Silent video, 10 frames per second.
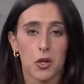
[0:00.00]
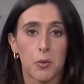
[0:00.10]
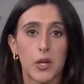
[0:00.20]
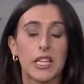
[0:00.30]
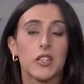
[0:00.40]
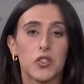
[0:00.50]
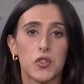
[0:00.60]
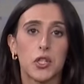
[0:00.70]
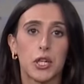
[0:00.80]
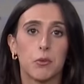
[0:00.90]
Reporting in the
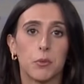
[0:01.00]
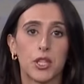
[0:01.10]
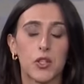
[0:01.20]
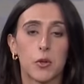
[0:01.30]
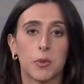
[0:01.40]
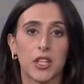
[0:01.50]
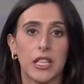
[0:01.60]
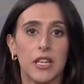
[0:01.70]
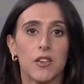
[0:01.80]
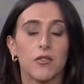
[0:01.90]
studio, Marisa
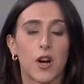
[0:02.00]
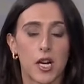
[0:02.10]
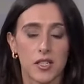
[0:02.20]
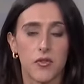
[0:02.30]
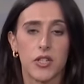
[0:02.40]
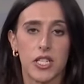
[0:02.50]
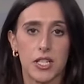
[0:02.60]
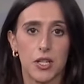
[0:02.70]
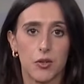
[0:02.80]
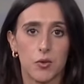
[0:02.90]
Oberly, Fox
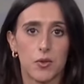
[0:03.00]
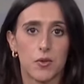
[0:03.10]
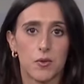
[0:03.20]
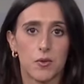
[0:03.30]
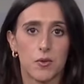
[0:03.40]
17 News.